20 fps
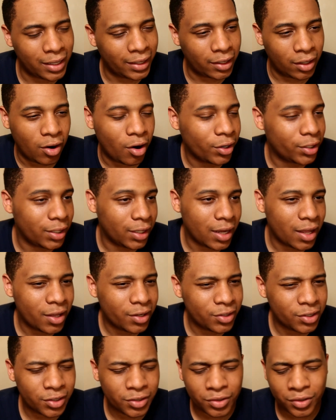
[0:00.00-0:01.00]

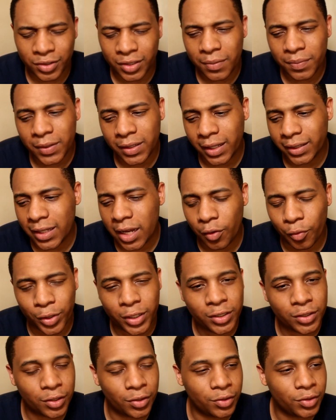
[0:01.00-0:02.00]
archaeologist or something like that,
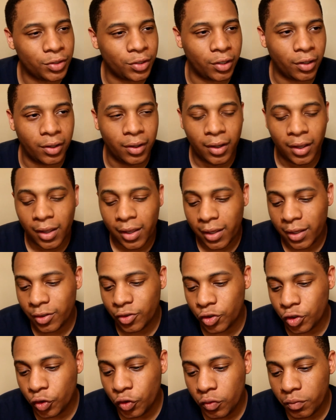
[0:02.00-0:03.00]
researcher,
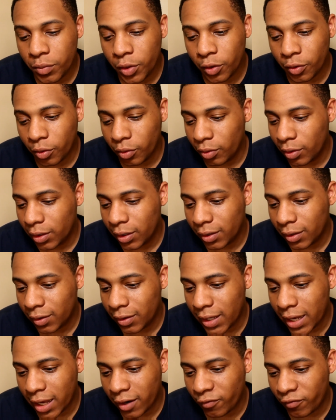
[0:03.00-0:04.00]
June Moon,
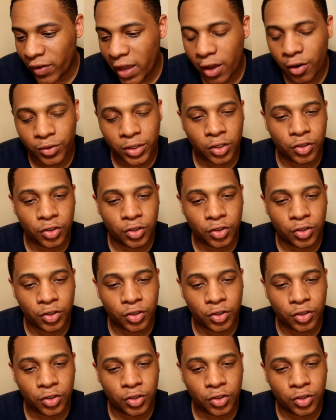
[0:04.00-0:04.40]
that found a